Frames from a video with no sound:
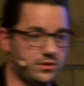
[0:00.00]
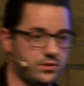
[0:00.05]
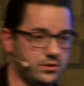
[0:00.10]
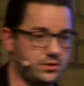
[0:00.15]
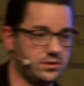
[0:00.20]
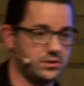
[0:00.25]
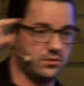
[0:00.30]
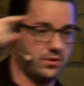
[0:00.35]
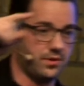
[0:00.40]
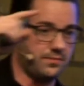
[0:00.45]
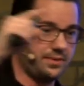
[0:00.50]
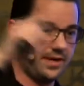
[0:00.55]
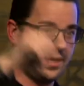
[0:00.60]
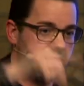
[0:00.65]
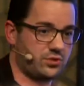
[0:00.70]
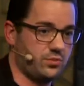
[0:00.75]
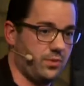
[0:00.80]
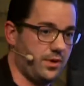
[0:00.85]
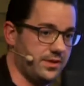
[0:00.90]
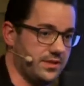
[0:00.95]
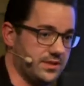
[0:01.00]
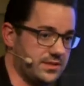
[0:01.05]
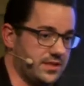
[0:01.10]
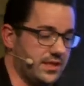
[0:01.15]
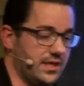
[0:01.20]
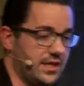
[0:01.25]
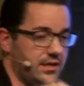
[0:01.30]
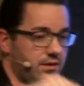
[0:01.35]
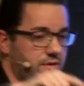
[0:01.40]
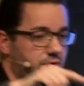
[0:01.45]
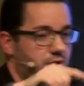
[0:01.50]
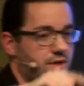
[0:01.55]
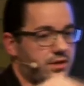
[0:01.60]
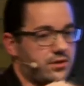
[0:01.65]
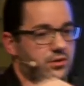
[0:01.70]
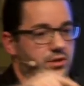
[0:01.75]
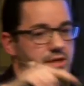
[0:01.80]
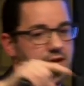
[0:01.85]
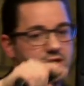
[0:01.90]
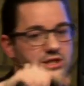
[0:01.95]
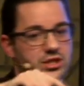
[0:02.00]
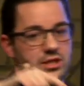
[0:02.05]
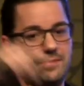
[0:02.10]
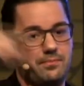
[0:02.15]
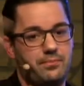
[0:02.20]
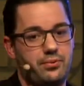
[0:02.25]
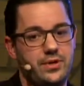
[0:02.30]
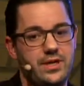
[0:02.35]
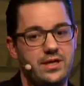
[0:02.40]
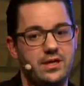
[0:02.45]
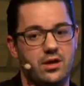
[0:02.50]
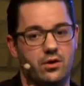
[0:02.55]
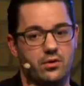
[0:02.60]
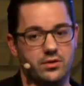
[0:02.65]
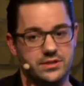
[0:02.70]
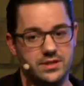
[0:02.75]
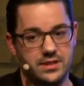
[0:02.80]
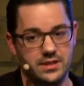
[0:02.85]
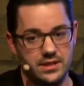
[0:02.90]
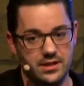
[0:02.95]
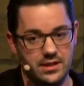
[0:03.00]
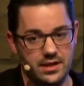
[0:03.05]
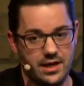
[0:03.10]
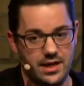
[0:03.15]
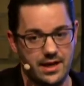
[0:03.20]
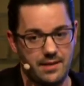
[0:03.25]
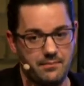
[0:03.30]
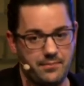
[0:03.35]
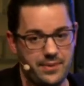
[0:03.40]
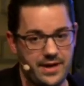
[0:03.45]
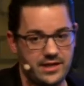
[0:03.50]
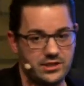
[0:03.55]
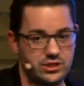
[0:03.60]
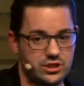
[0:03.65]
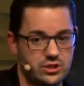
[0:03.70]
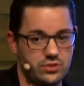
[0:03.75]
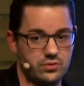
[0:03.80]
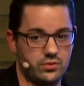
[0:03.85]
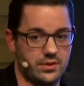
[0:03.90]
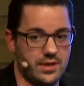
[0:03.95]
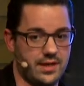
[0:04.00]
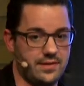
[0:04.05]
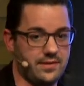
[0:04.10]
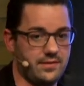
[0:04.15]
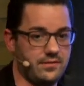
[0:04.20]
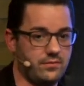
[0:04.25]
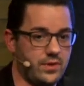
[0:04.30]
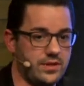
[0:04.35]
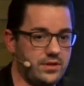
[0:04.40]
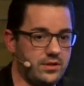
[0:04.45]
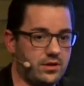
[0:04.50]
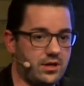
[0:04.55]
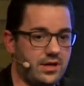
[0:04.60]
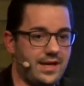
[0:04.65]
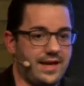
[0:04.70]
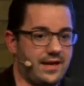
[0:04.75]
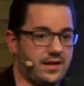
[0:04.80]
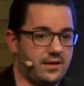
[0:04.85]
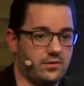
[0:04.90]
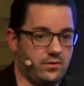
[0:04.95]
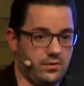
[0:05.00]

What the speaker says: you could do on page 1 is you could actually preload page 2, and then when you click,